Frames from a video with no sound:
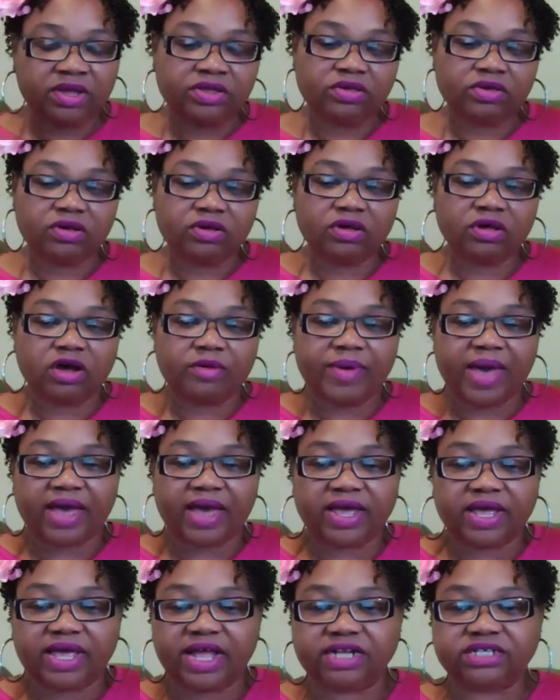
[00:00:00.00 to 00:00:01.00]
You can go
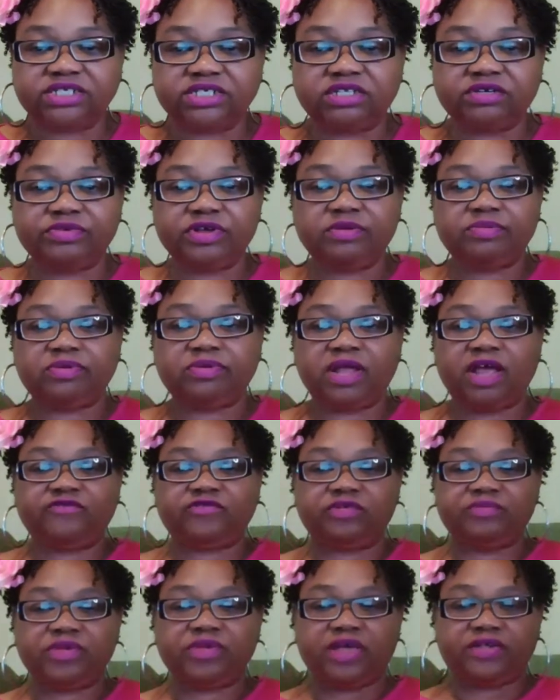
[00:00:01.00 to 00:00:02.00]
back and catch the replay
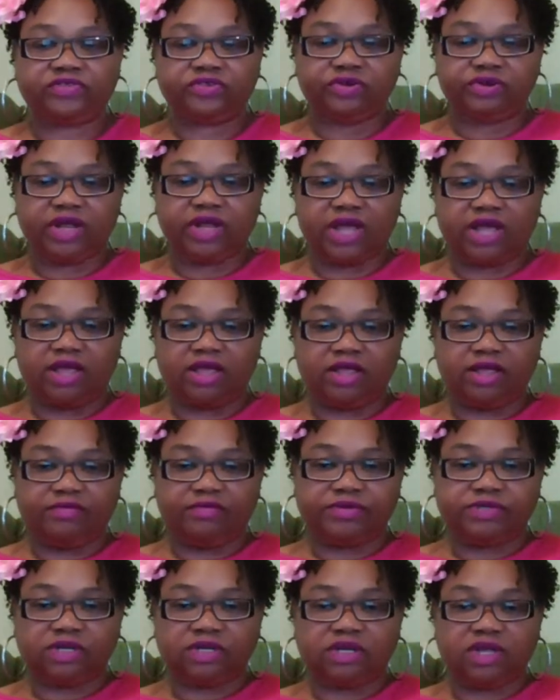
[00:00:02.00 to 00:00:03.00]
from yesterday. It
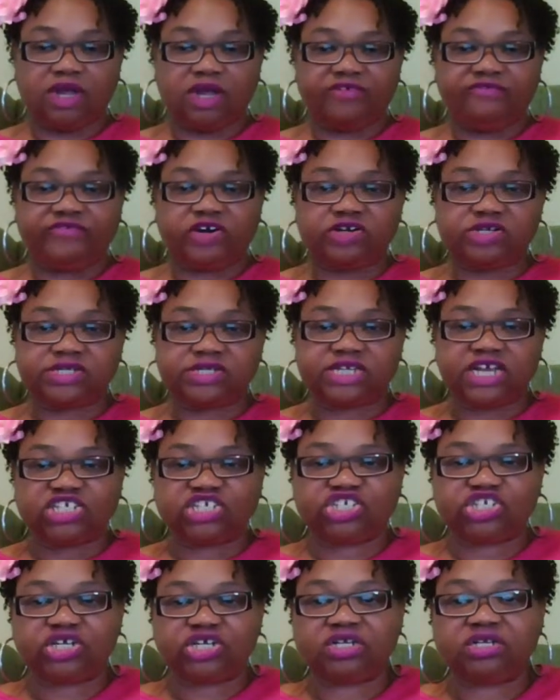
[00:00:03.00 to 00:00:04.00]
was only our first
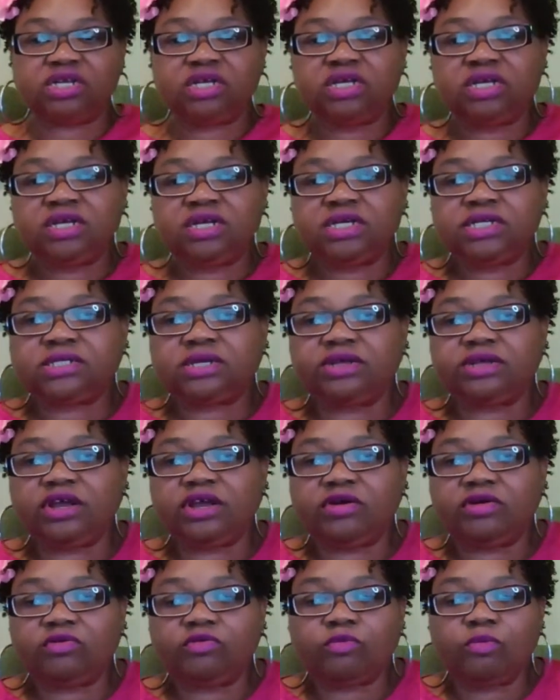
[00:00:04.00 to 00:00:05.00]
session. So
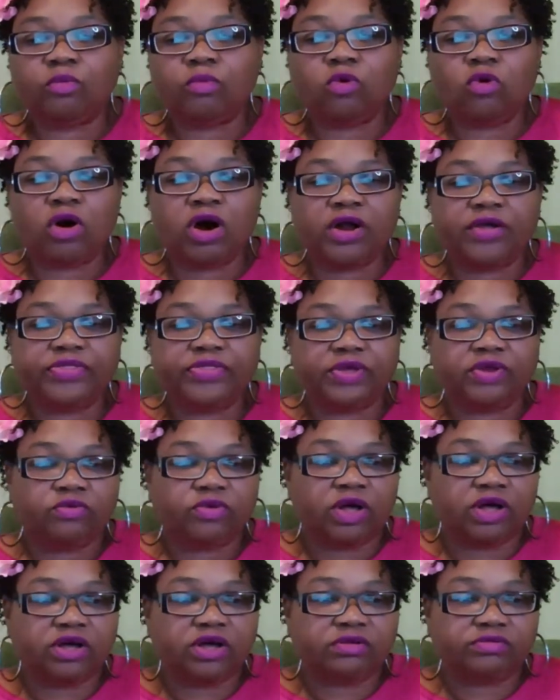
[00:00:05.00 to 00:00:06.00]
you're more than
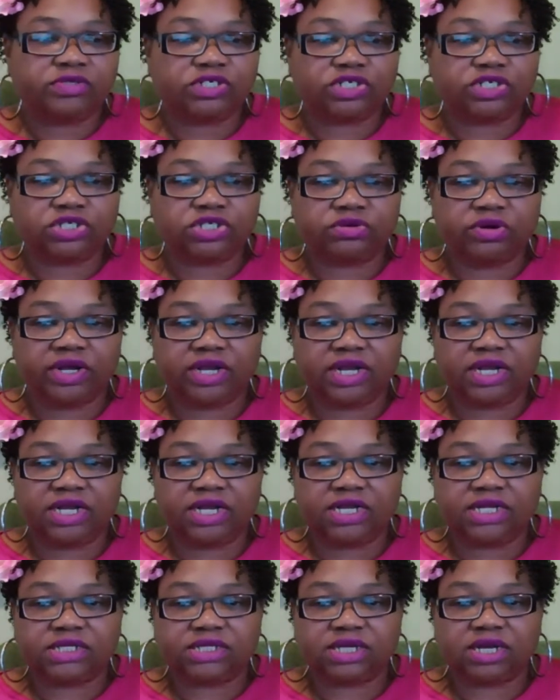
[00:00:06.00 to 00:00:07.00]
welcome to join
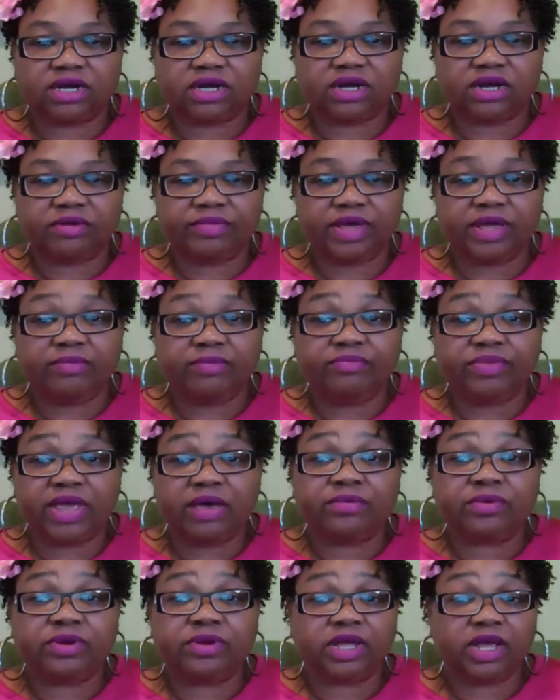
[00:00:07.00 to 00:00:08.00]
us um, and be
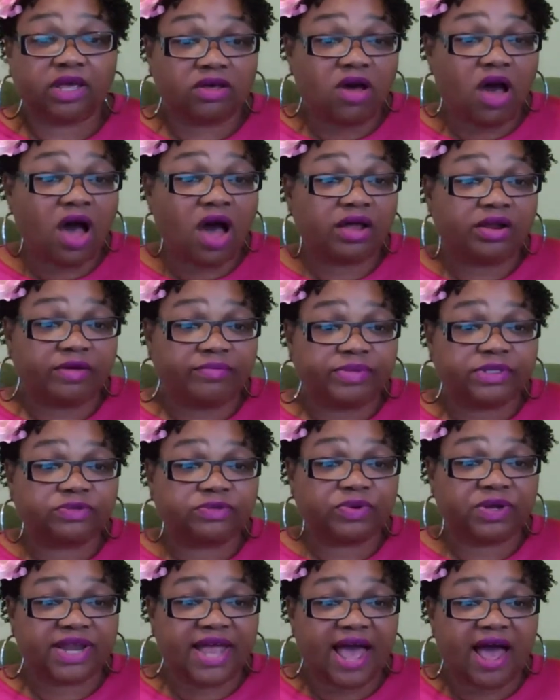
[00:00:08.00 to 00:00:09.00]
able to get caught up
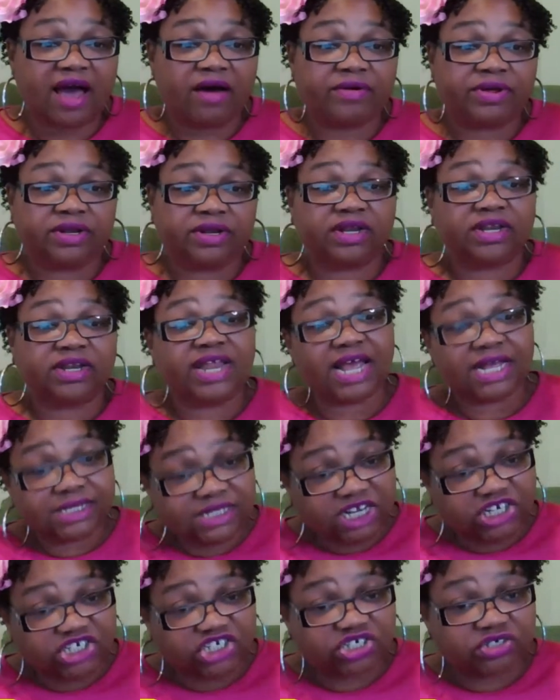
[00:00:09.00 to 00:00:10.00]
between now and the next
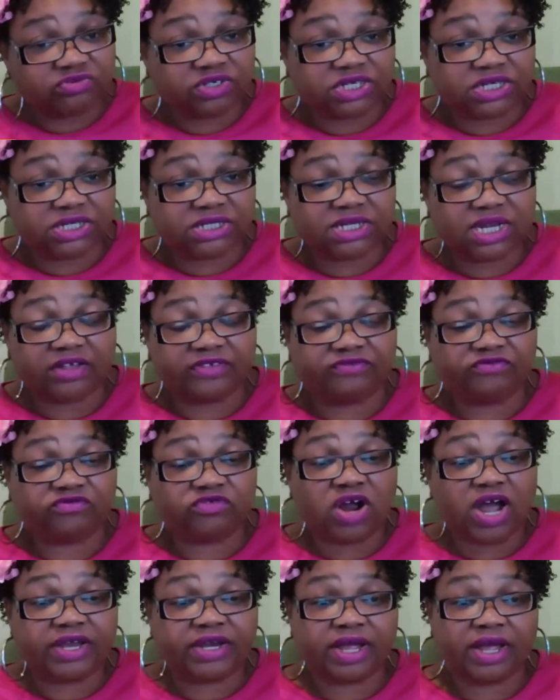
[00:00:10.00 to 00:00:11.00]
session, which is next
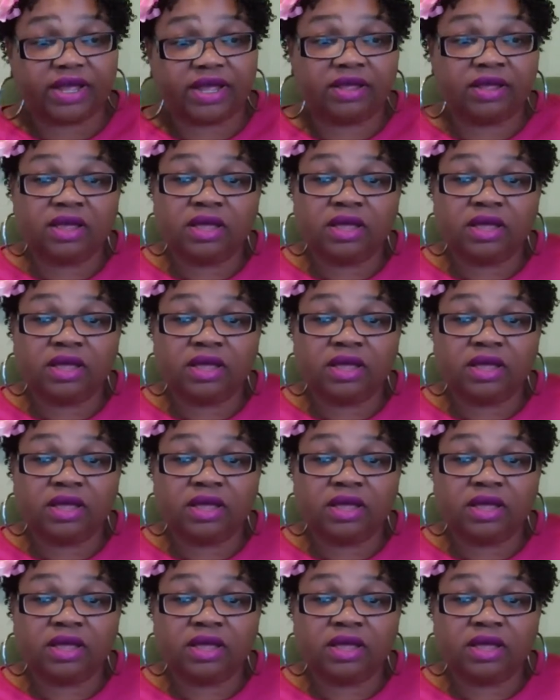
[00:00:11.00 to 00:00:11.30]
Friday.